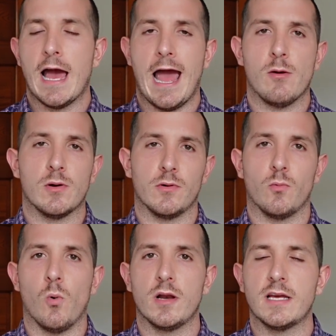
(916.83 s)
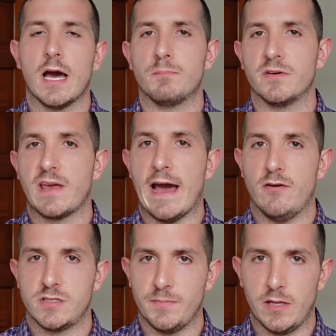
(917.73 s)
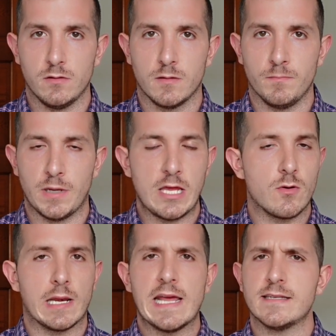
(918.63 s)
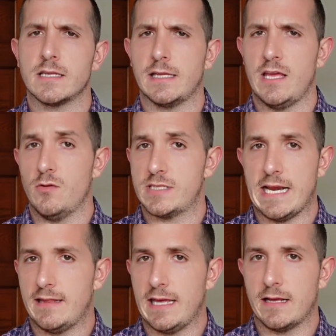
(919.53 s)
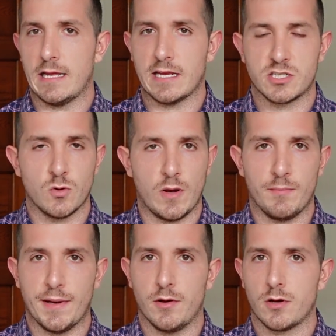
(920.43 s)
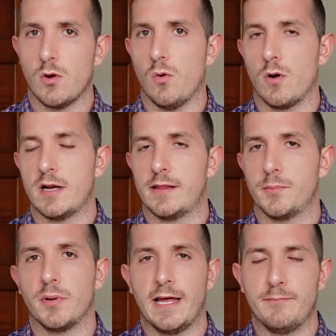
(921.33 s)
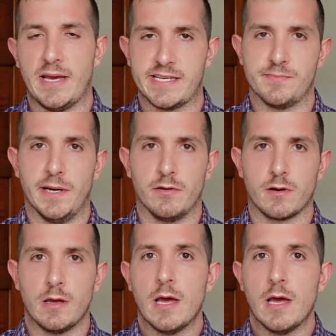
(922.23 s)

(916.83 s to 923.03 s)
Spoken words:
I went with 1 cup of cow's milk, but you could easily use anything like a soy milk or another plant-based milk,